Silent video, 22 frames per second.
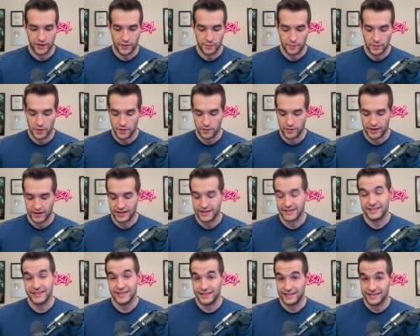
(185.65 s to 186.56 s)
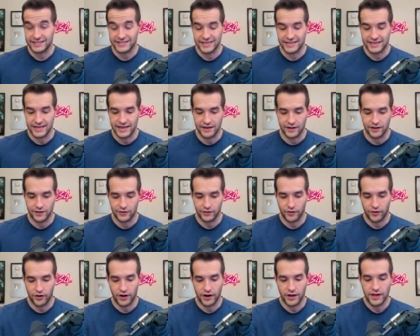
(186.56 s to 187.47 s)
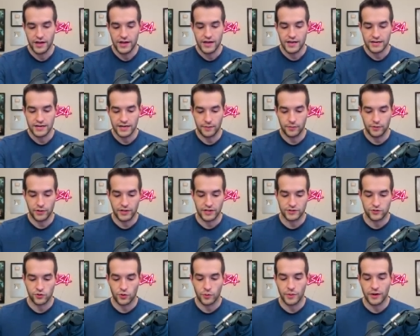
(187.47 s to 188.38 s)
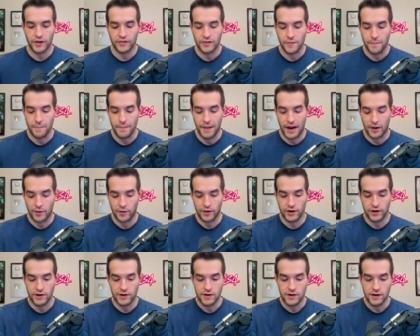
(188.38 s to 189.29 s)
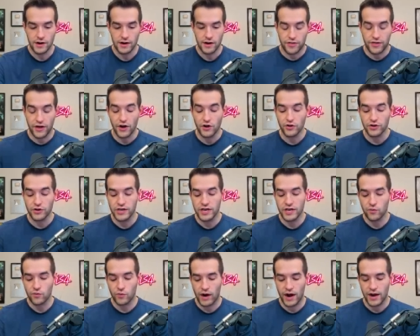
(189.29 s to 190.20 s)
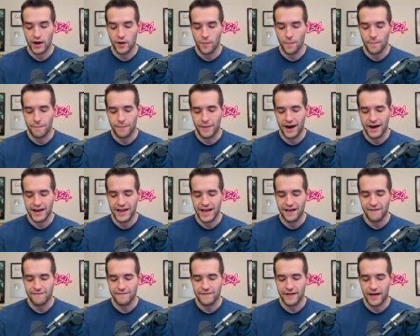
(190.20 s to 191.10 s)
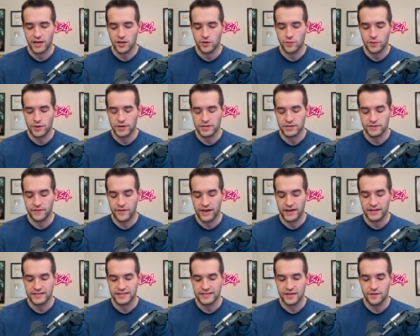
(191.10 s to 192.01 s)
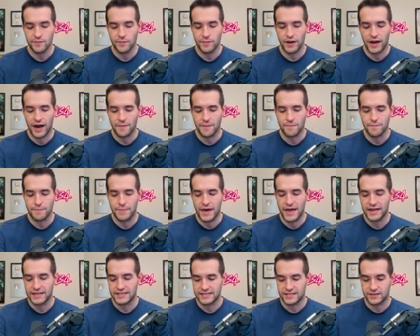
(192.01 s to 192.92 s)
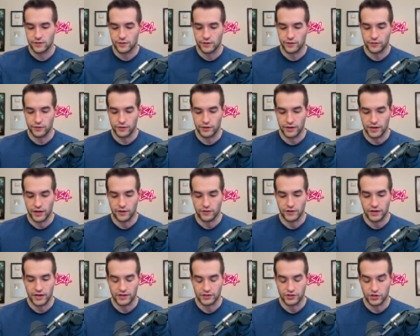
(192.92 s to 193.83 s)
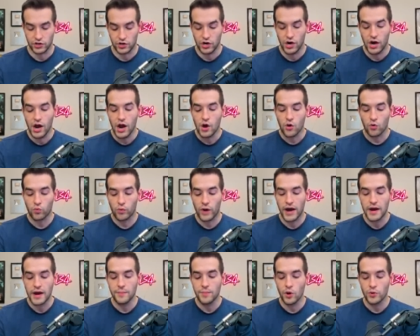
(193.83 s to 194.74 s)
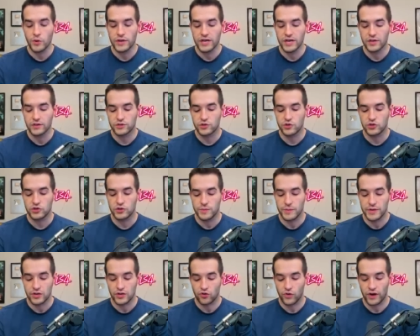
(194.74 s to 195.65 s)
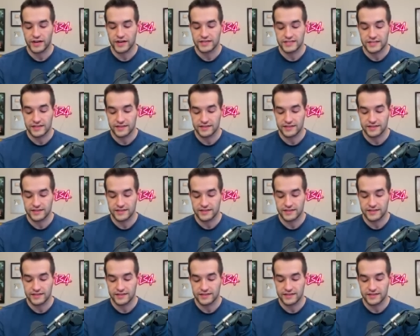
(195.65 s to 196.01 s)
That'd be like at, at least a $10 card. Double-edged sword. We got the Mariner. Thunder King Rai-Oh might have value because of Edison, but I bet it's still under a dollar, not sure. Rainbow Neos used to be crazy.